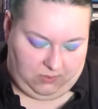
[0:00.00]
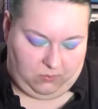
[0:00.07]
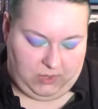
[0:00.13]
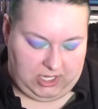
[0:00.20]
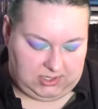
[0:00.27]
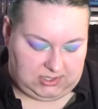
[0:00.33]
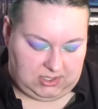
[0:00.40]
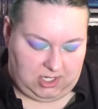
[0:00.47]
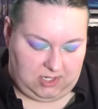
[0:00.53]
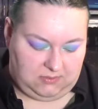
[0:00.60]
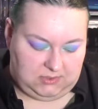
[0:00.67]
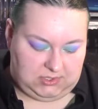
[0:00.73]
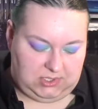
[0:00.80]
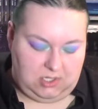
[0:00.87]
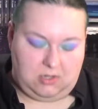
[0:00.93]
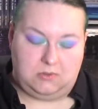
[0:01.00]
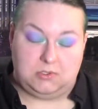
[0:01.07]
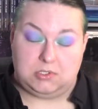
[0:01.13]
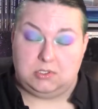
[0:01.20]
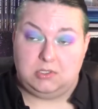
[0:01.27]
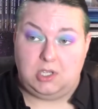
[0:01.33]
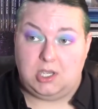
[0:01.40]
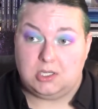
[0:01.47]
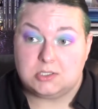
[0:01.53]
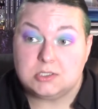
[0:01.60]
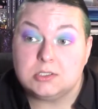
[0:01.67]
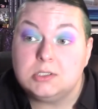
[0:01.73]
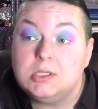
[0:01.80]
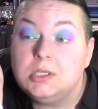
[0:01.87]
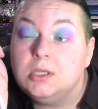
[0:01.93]
I went out to the ocean
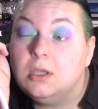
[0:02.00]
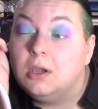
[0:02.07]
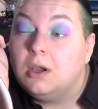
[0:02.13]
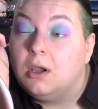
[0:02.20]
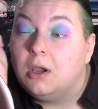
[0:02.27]
actually